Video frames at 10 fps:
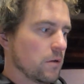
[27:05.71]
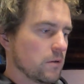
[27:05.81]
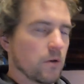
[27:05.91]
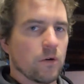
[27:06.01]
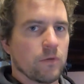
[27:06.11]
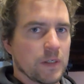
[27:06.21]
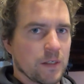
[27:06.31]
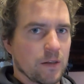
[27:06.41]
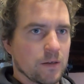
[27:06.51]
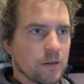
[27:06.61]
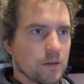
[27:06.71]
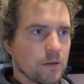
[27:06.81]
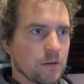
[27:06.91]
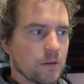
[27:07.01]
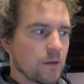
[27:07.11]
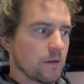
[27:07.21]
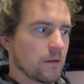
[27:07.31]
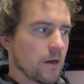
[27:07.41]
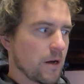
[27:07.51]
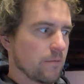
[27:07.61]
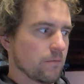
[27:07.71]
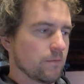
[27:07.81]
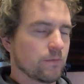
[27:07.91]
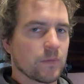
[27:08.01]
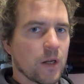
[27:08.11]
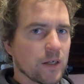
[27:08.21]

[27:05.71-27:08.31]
So obviously this is um,